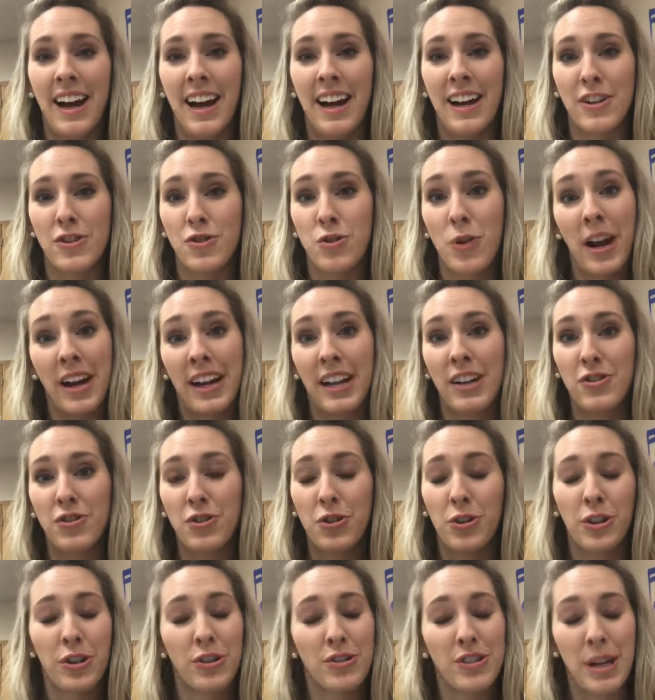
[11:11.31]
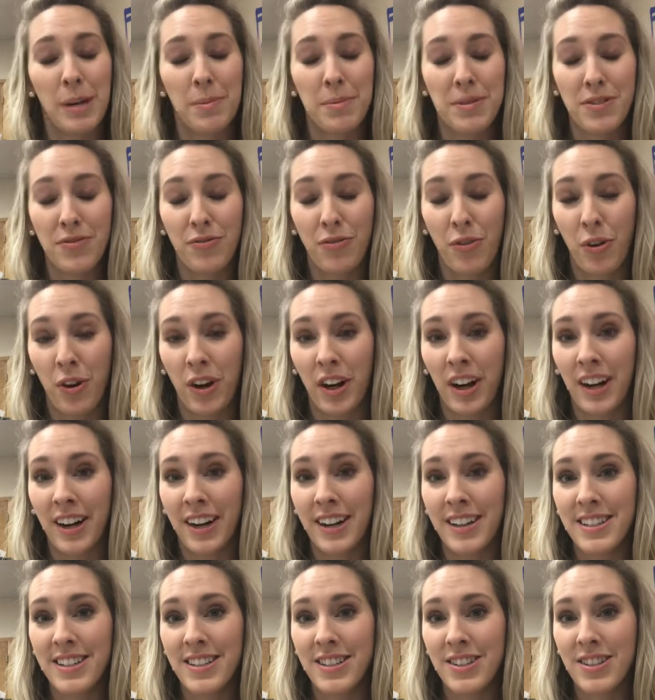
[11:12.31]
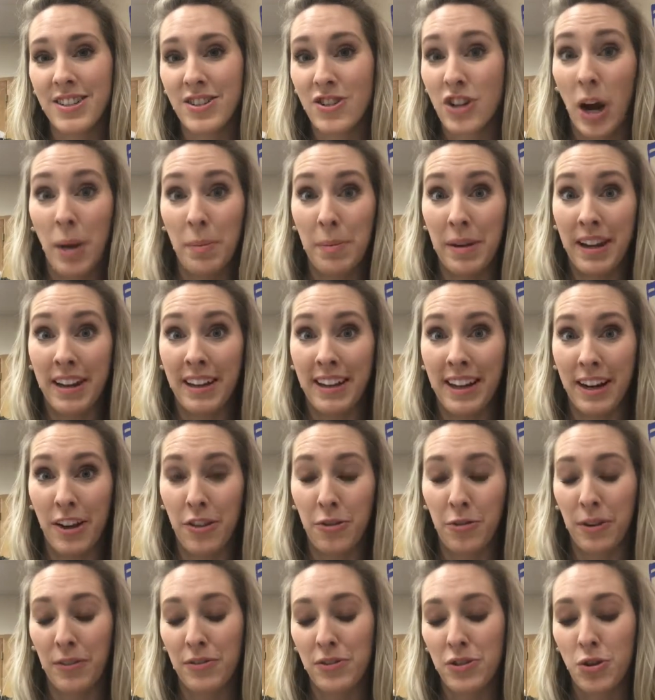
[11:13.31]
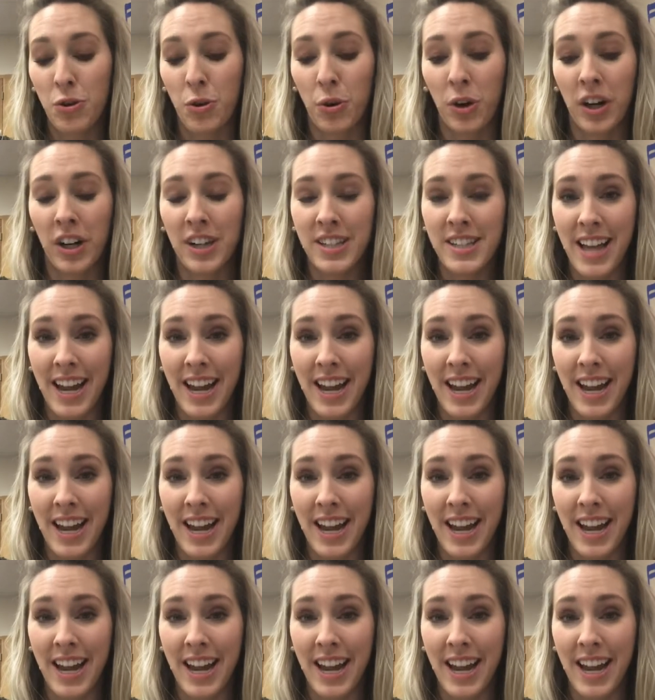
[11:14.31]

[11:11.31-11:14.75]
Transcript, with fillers: uh, tried and true tips for shopping in a thrift store,